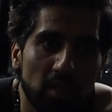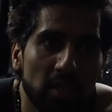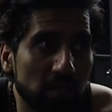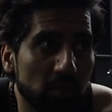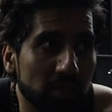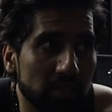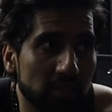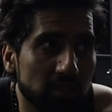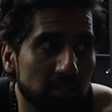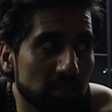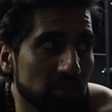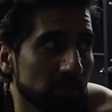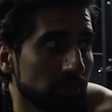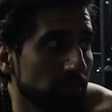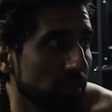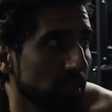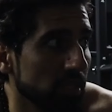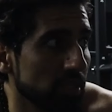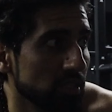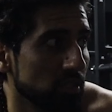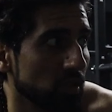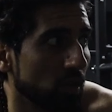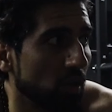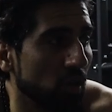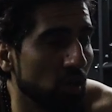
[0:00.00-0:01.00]
Now at this
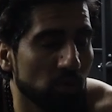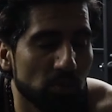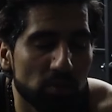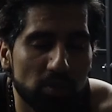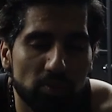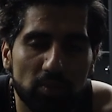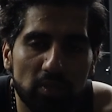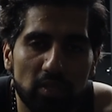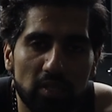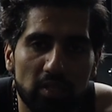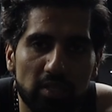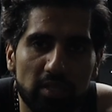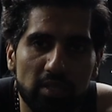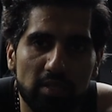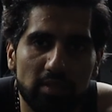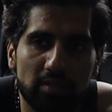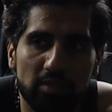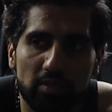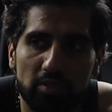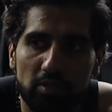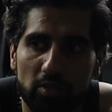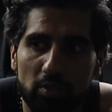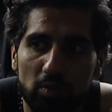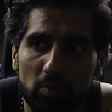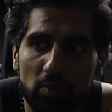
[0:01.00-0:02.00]
price, all we really need
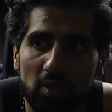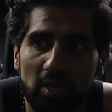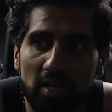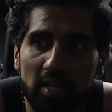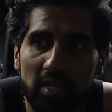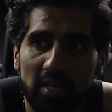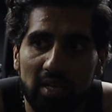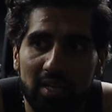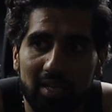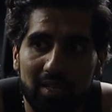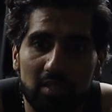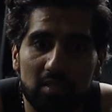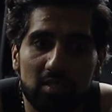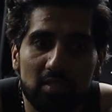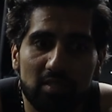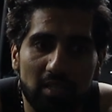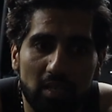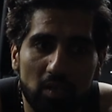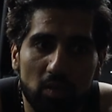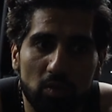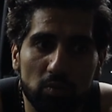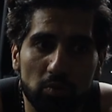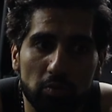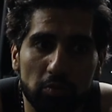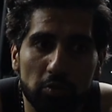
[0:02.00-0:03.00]
to do is
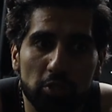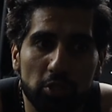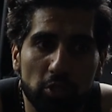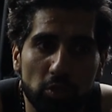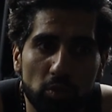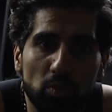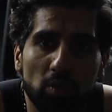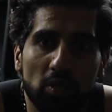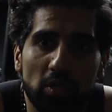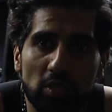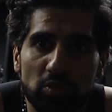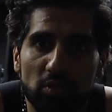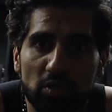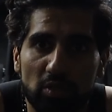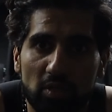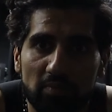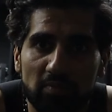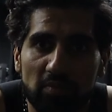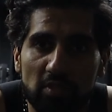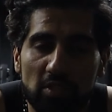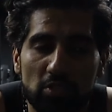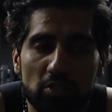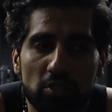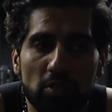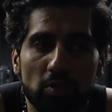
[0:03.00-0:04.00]
sell 200 of
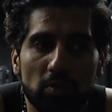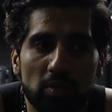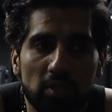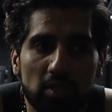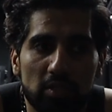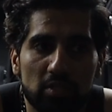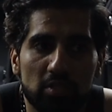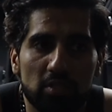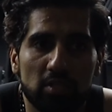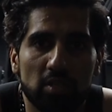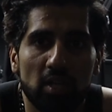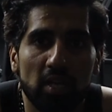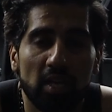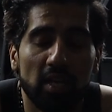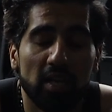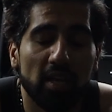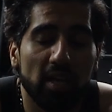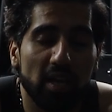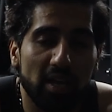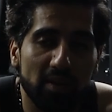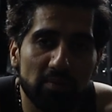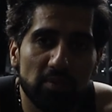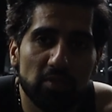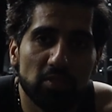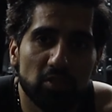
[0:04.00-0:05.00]
these units
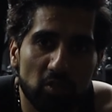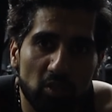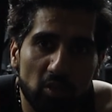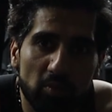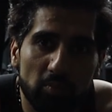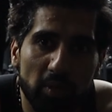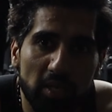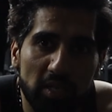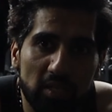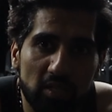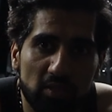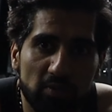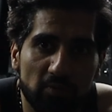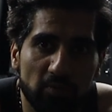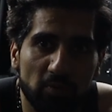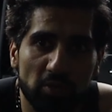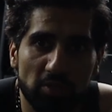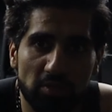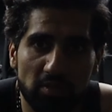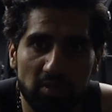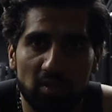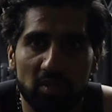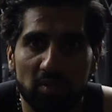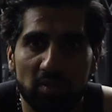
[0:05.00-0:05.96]
every single month for it to